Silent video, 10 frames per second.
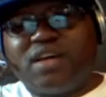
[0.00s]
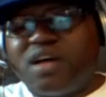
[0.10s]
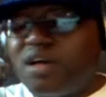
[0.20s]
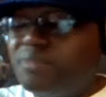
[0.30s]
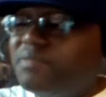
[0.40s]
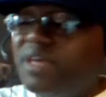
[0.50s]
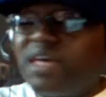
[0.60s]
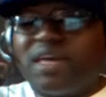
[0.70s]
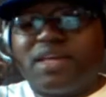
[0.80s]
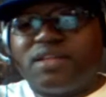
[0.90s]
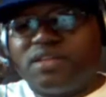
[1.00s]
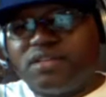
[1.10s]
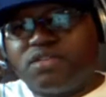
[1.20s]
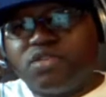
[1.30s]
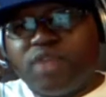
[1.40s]
Oh man.
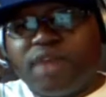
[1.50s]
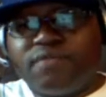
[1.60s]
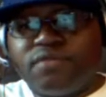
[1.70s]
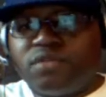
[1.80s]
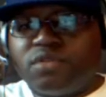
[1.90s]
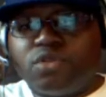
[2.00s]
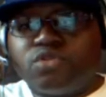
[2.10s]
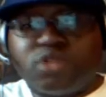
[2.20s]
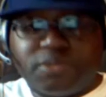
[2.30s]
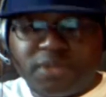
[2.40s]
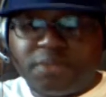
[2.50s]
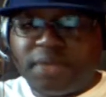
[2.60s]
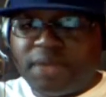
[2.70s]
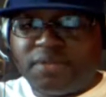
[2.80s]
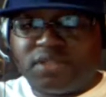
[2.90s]
So you have no choice but to
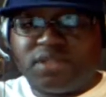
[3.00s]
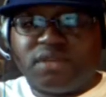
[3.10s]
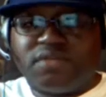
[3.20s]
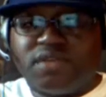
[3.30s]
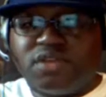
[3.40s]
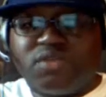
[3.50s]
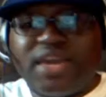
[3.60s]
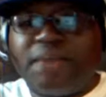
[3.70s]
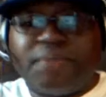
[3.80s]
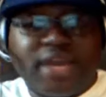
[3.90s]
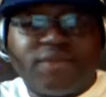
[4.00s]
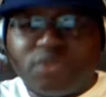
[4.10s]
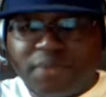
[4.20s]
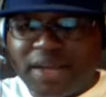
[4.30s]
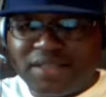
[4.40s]
blame yourself. You can't
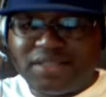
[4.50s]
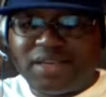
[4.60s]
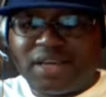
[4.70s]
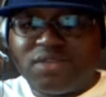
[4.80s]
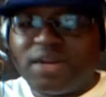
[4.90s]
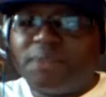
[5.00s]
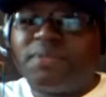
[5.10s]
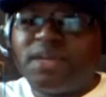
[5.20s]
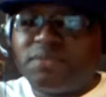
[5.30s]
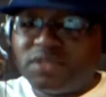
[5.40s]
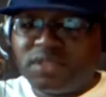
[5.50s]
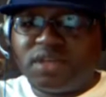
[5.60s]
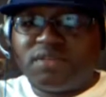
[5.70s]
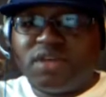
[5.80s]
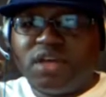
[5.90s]
blame nobody, Ti. You got to blame
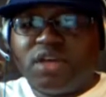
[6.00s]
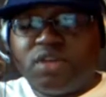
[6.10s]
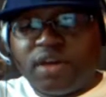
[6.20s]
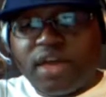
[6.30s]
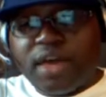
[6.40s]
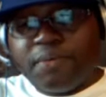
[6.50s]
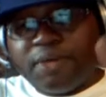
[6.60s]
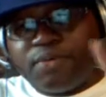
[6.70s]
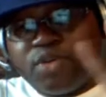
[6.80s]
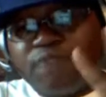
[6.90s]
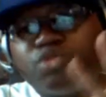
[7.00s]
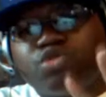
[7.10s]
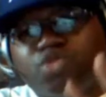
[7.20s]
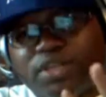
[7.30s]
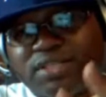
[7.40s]
yourself. Yeah, you people, you have
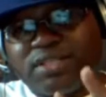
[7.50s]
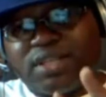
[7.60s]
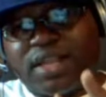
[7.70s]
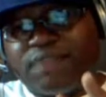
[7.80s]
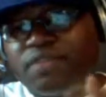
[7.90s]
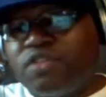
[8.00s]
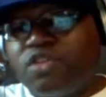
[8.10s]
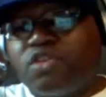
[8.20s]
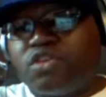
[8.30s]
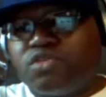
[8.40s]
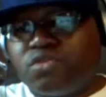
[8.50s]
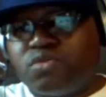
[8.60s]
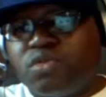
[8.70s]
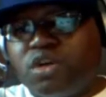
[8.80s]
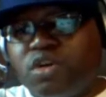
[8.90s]
two choices in life. Either you go
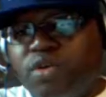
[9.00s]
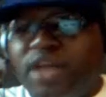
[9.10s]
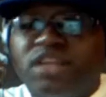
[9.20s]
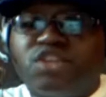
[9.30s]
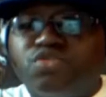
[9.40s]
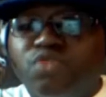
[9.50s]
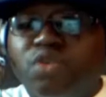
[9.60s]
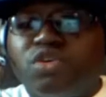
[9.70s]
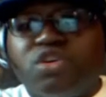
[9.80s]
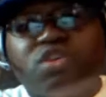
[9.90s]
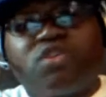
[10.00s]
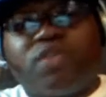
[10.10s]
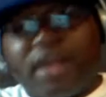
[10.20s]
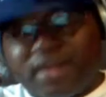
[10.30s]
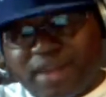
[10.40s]
do go down this road or you gonna
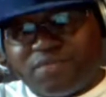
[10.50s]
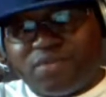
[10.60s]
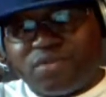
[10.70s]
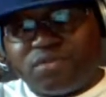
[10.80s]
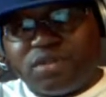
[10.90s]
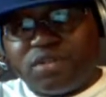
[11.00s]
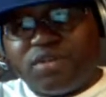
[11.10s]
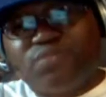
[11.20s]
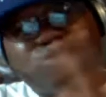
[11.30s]
go down that road. You